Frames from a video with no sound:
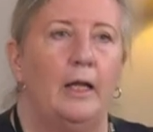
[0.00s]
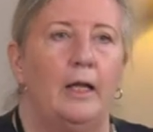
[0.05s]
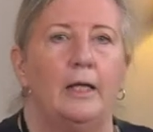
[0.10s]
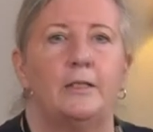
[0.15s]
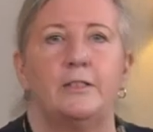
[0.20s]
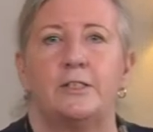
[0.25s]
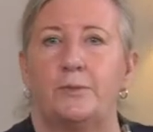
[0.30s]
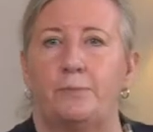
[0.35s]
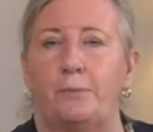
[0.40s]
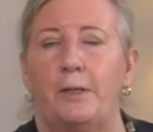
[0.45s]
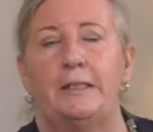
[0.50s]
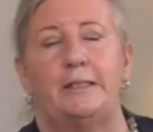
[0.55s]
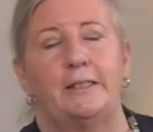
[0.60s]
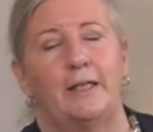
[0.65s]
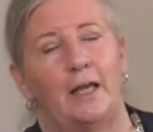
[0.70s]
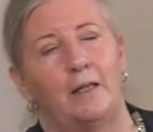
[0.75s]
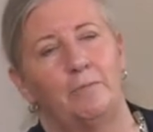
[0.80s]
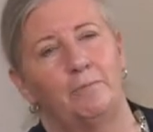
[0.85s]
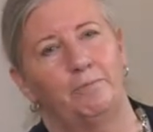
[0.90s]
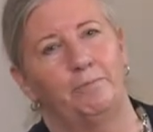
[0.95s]
In the
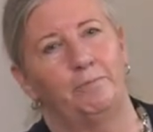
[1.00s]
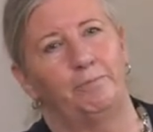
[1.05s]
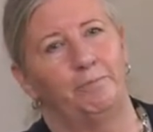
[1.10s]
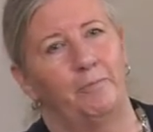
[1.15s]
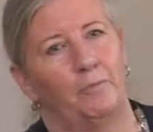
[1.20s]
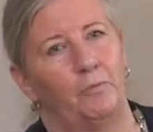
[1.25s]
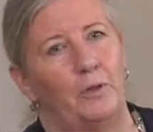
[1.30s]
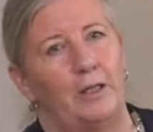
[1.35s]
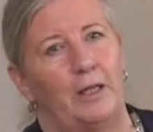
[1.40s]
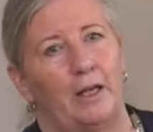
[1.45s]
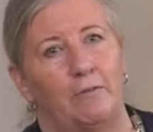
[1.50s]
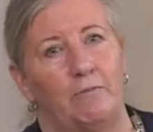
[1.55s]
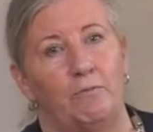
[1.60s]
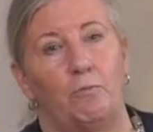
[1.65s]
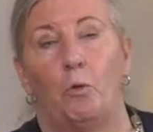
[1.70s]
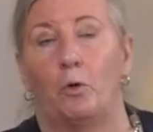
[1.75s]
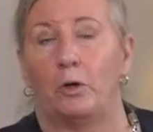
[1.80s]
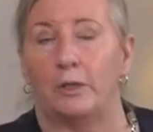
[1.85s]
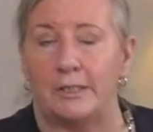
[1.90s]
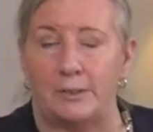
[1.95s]
springtime, we have
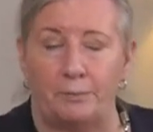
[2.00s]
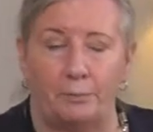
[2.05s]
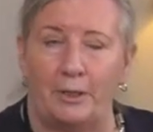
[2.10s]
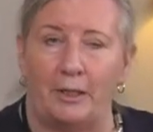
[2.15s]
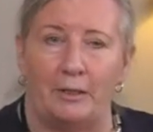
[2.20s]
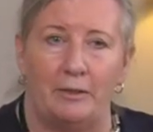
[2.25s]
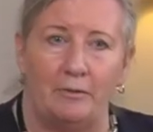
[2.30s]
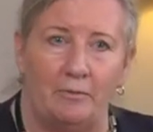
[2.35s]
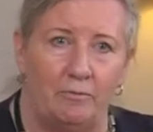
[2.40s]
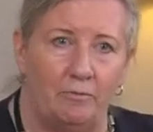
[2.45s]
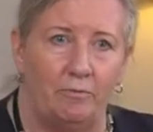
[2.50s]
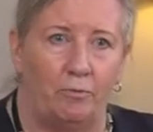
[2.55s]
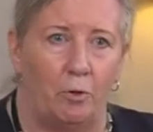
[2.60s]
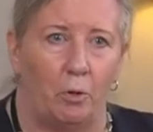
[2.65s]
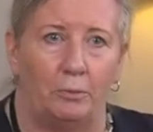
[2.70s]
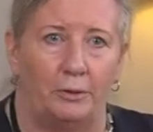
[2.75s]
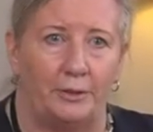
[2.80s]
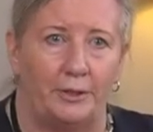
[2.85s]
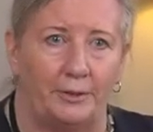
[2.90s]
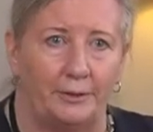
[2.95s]
more spring
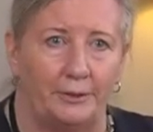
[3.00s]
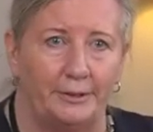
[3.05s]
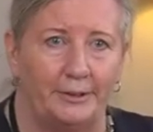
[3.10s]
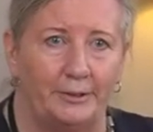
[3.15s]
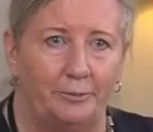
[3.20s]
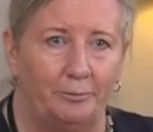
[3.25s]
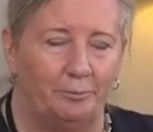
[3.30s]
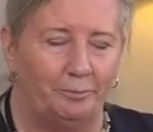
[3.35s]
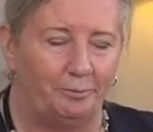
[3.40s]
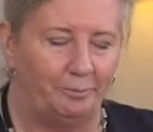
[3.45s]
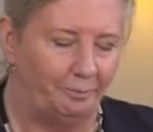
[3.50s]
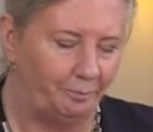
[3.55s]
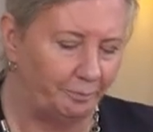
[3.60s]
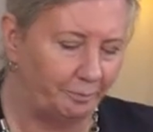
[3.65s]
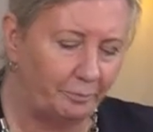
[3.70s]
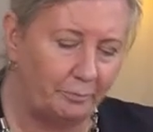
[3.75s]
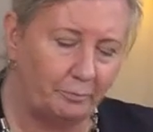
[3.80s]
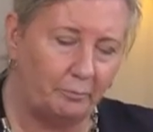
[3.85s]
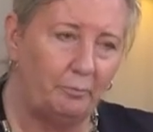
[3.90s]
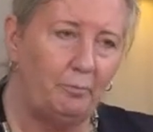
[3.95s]
formal dinners,
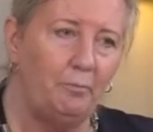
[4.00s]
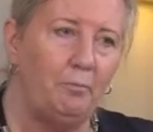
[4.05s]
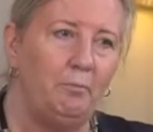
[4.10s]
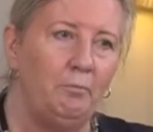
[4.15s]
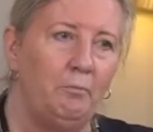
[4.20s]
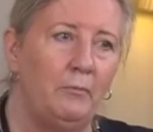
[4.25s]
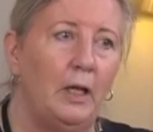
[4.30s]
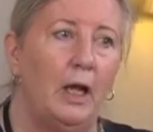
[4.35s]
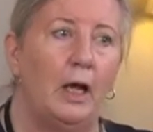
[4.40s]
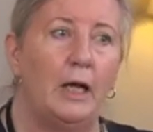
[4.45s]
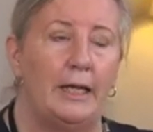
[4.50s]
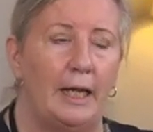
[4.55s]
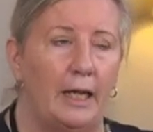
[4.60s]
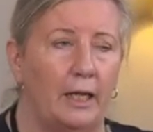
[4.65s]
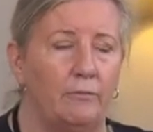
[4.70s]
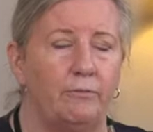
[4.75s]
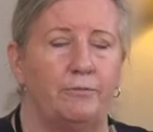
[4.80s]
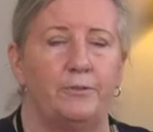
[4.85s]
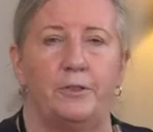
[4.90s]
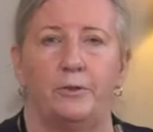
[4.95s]

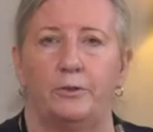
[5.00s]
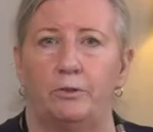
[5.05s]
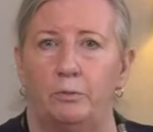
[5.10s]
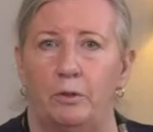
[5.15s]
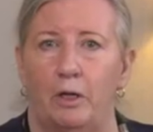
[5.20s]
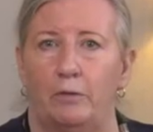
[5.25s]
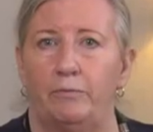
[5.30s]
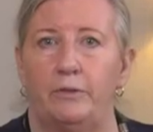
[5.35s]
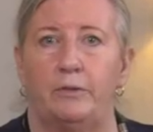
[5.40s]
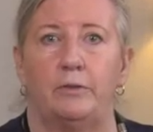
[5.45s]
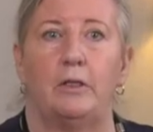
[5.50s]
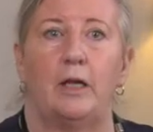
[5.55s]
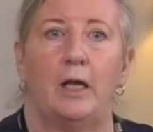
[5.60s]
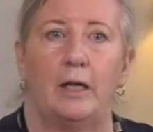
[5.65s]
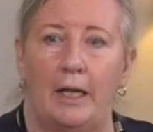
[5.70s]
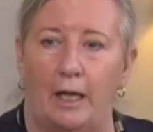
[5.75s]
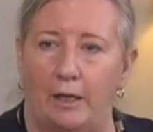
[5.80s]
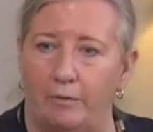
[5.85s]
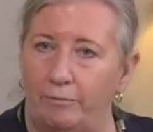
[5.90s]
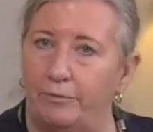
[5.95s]
again for year 12 and
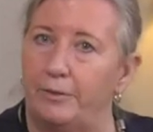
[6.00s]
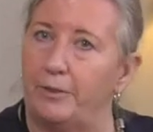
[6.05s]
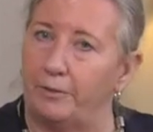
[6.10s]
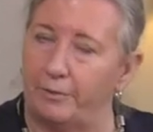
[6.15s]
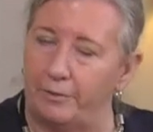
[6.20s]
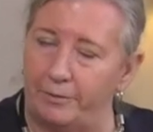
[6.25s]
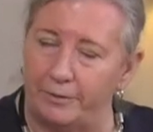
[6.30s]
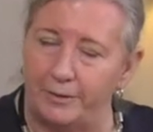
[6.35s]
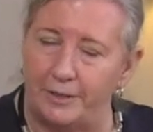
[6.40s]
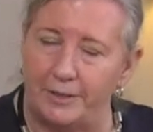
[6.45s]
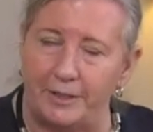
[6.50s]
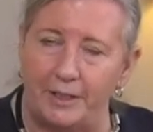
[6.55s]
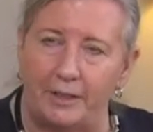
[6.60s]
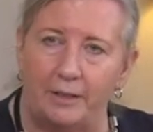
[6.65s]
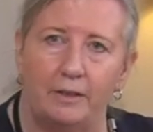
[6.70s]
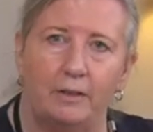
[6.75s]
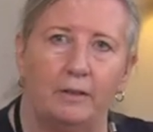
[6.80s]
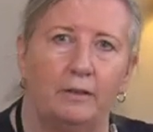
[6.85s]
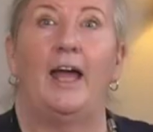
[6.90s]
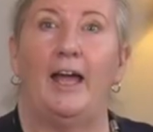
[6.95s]
again for year
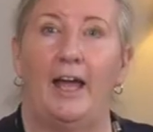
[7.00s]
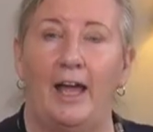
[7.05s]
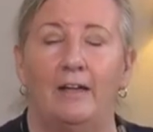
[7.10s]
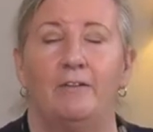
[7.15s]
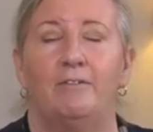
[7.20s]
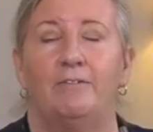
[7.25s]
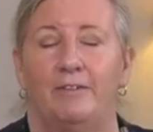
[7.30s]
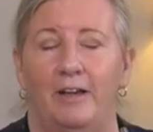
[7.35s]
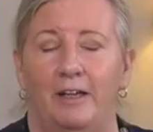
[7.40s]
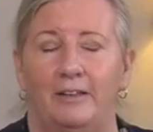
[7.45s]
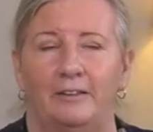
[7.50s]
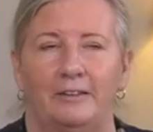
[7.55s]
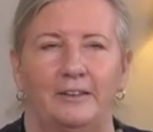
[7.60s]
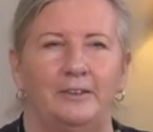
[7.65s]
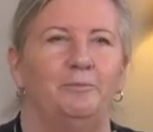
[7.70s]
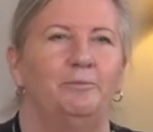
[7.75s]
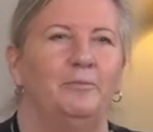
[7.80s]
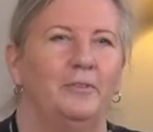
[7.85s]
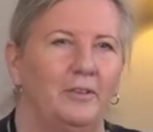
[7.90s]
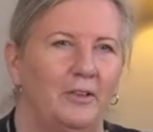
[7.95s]
13. And
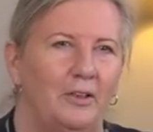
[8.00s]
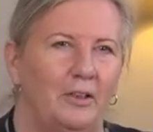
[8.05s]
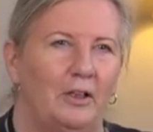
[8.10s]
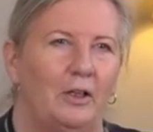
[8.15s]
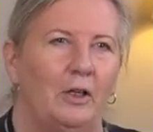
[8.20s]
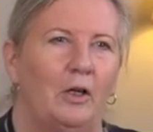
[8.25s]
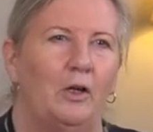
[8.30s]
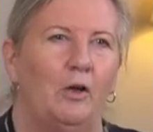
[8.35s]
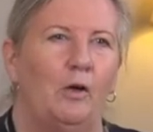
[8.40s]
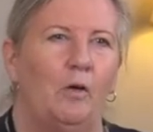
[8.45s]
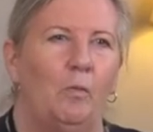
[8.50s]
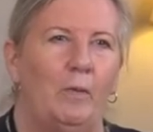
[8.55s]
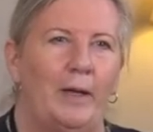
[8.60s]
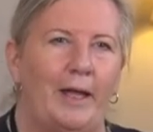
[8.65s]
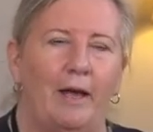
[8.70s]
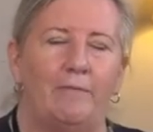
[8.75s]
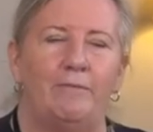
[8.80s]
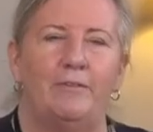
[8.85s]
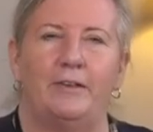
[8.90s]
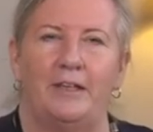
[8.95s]
finally, we
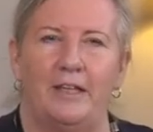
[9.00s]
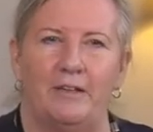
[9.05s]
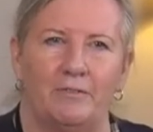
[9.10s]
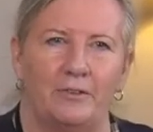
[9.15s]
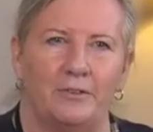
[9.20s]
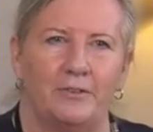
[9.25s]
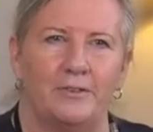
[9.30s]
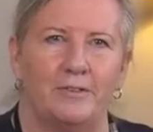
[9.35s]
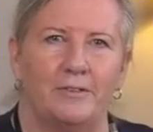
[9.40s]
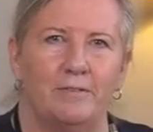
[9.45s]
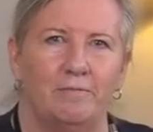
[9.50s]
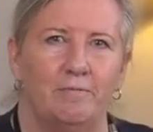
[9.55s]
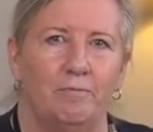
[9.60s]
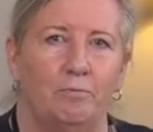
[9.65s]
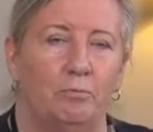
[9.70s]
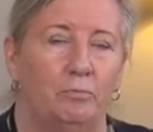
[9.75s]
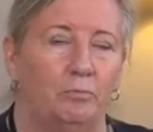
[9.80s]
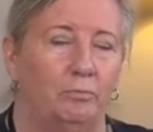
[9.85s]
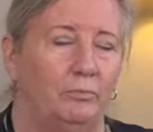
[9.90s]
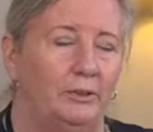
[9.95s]
have the Leavers
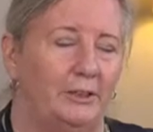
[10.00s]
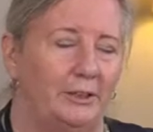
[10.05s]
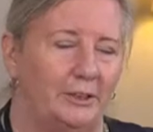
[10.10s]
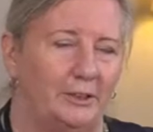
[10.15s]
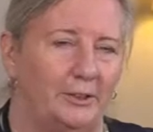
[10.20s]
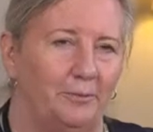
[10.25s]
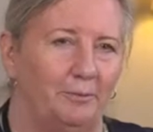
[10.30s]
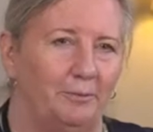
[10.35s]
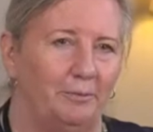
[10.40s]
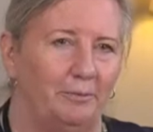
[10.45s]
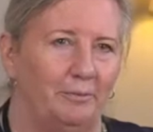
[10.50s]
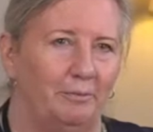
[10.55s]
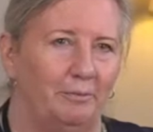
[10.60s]
dinner